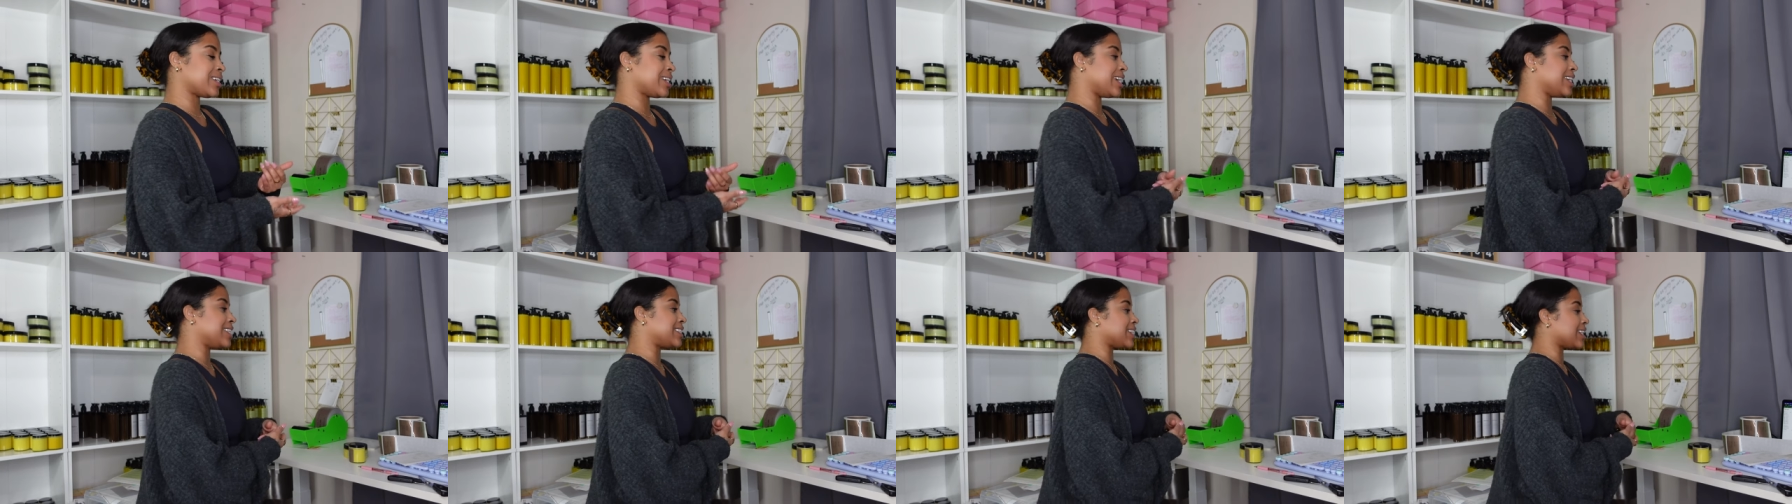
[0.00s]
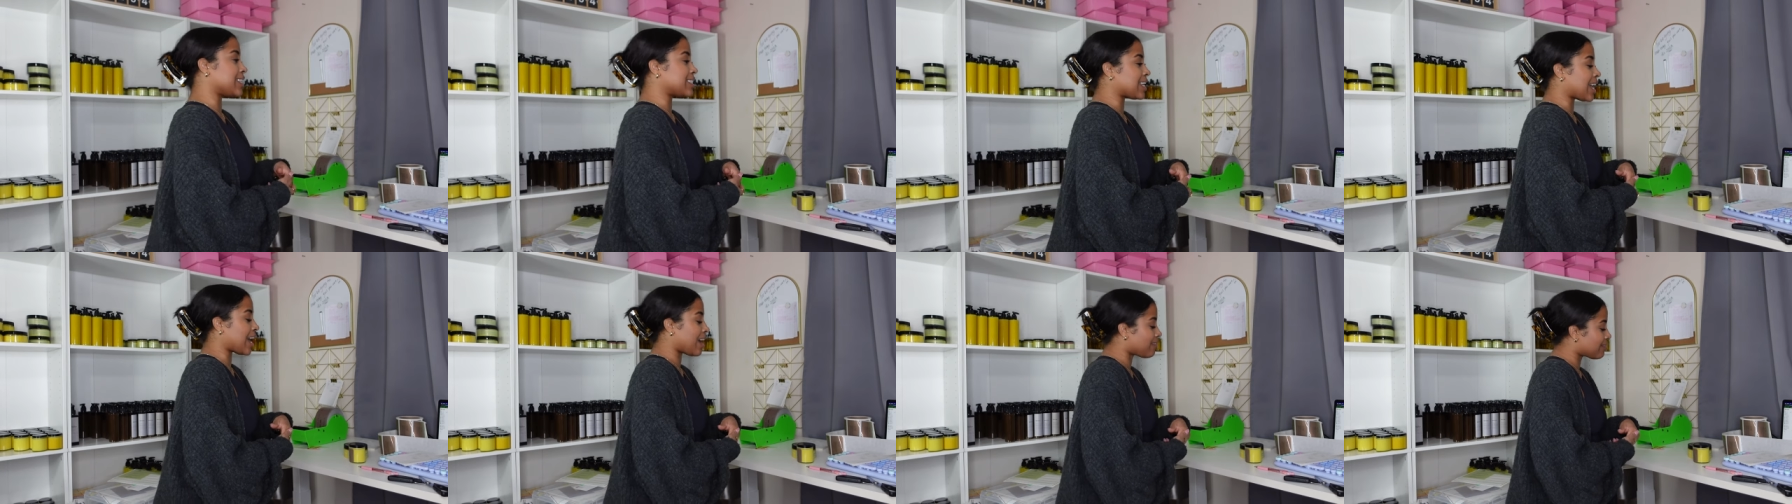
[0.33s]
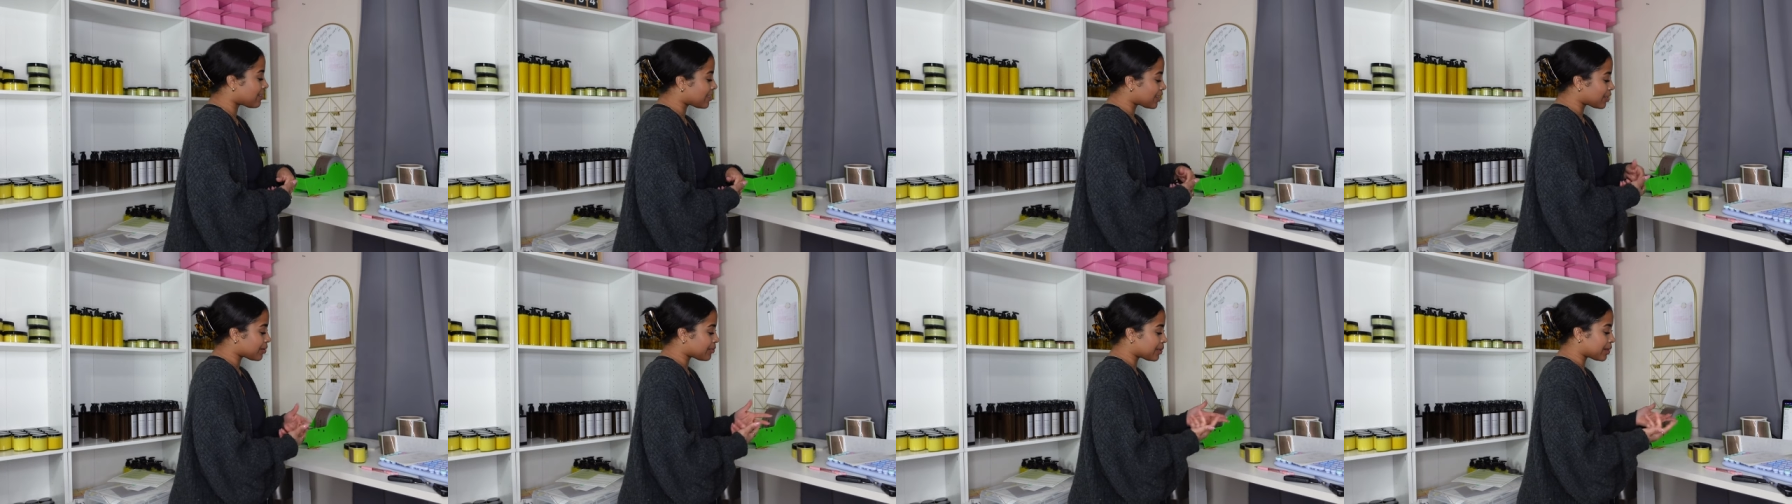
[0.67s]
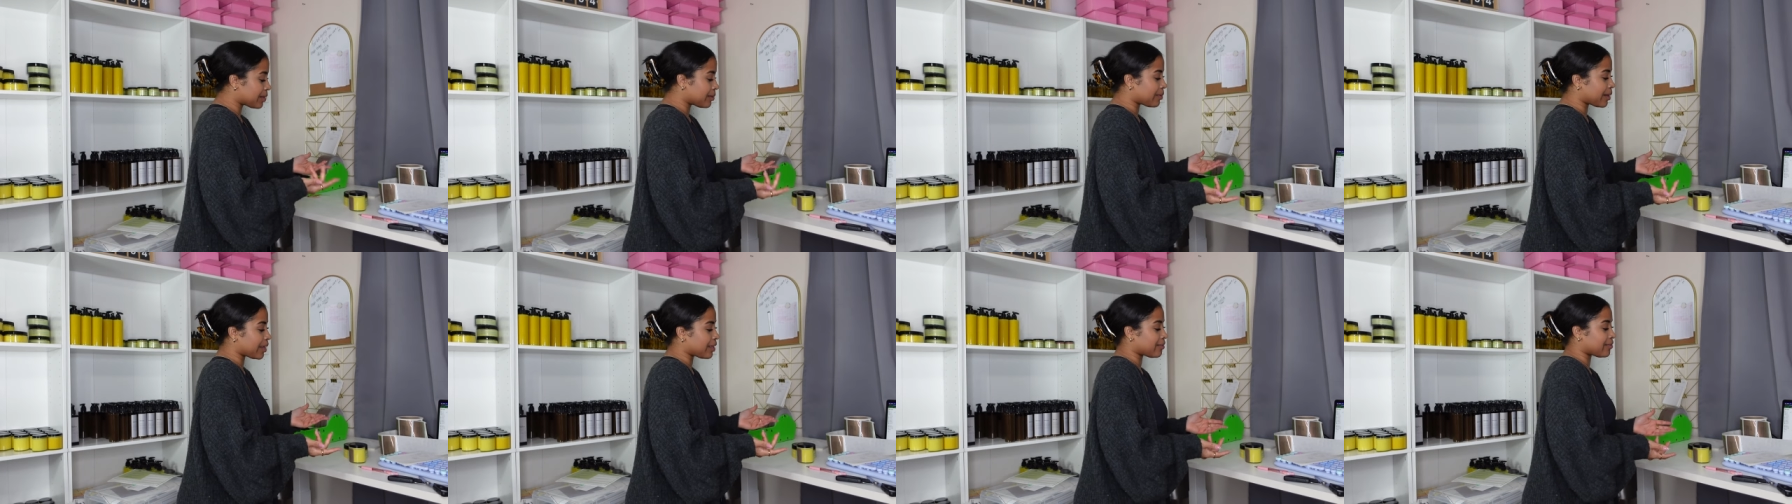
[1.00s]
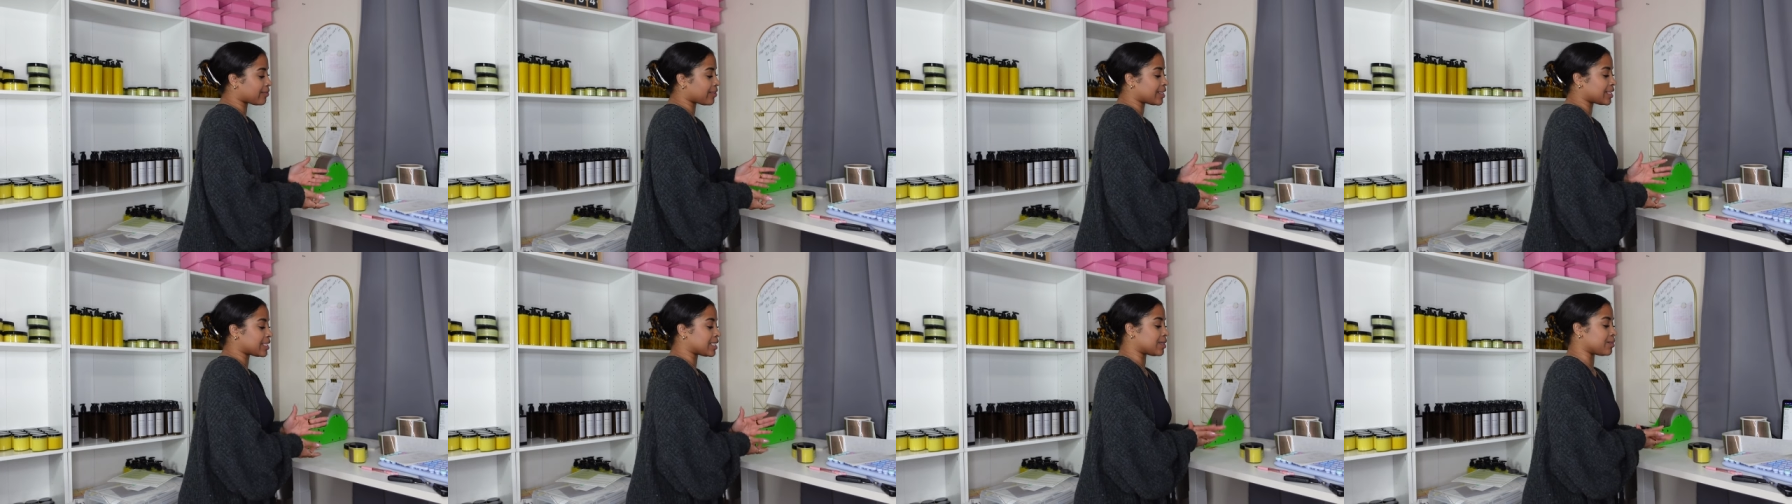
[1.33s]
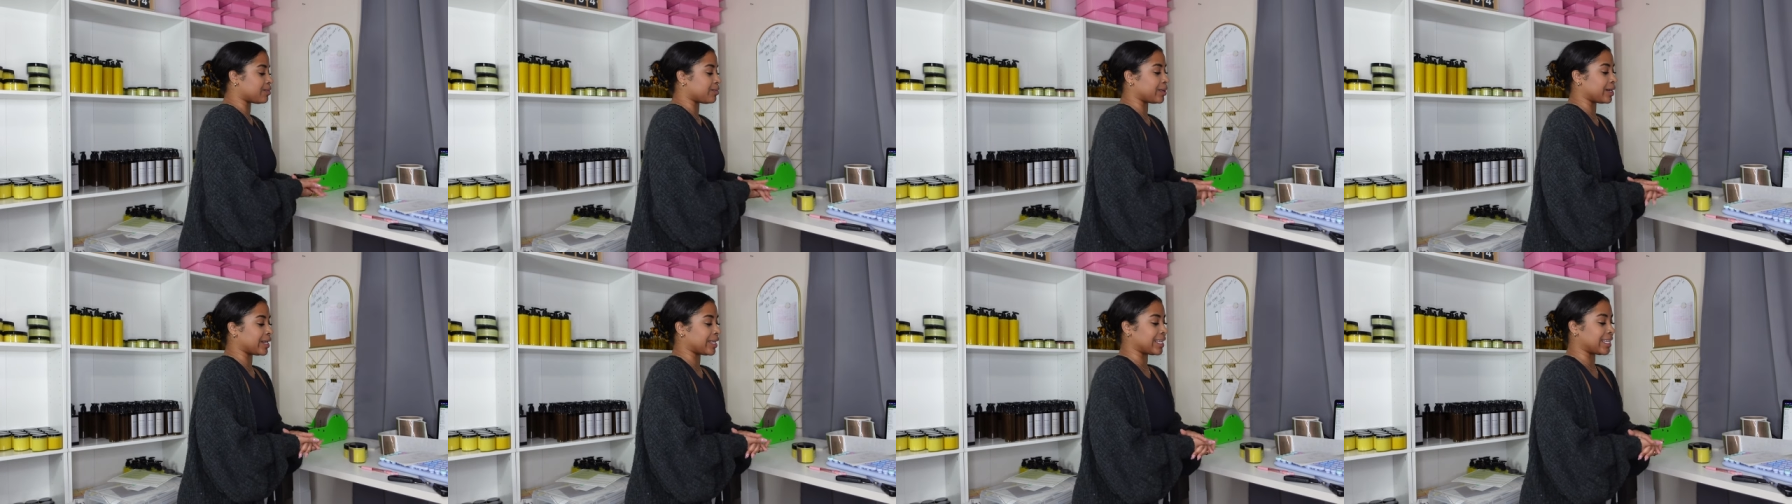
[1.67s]
It does have a little bit of benefits,
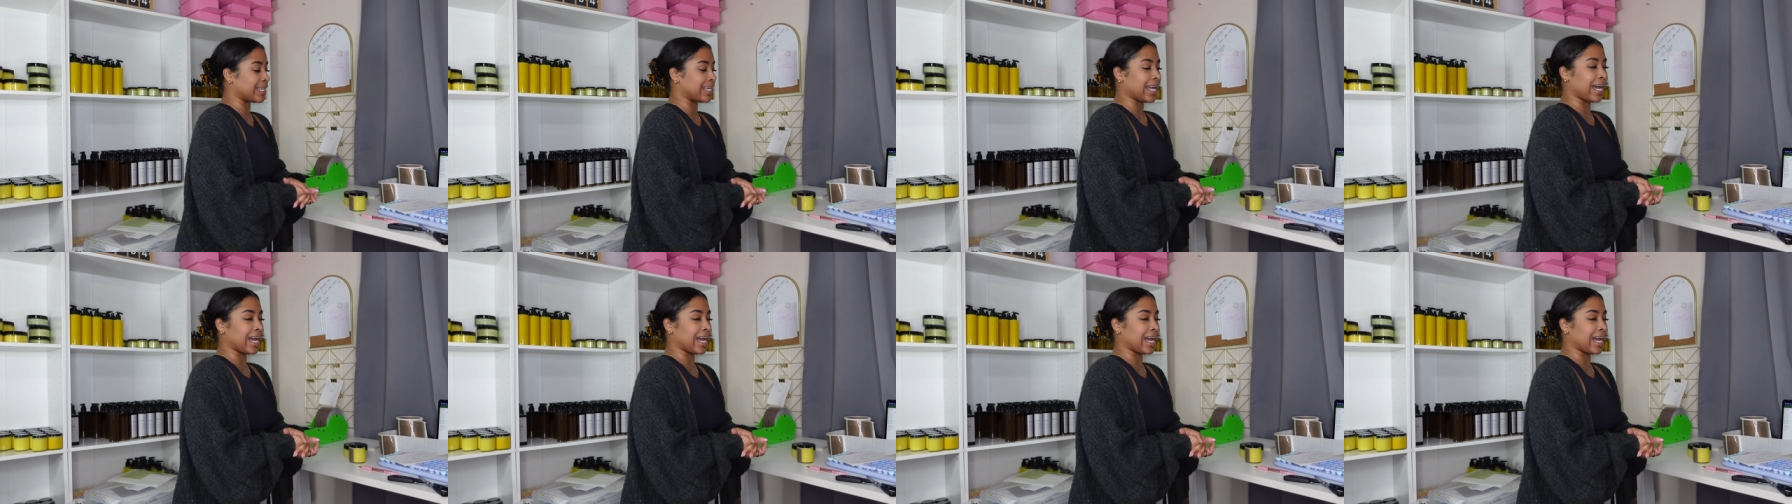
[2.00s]
but